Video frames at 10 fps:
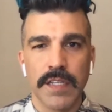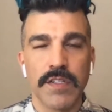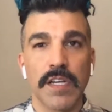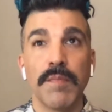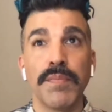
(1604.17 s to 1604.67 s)
There's
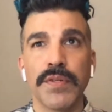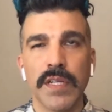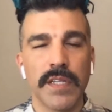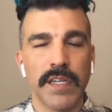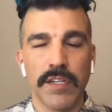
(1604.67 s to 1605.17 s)
a
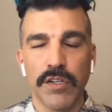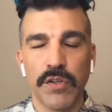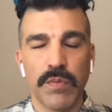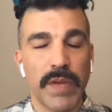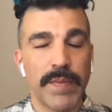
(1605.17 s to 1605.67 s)
completely
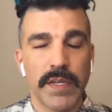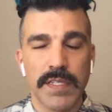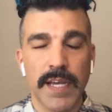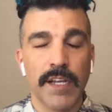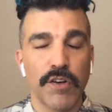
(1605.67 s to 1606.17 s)
new, maybe a
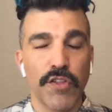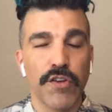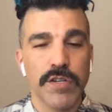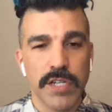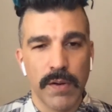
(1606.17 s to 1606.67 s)
second or
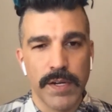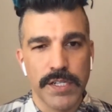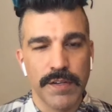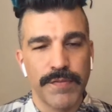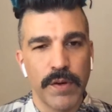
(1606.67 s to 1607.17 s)
third
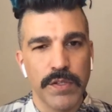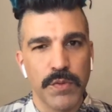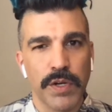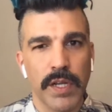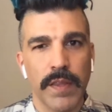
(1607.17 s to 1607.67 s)
generation of folks
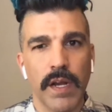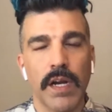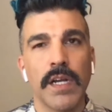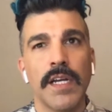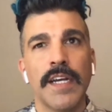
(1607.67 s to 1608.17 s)
working there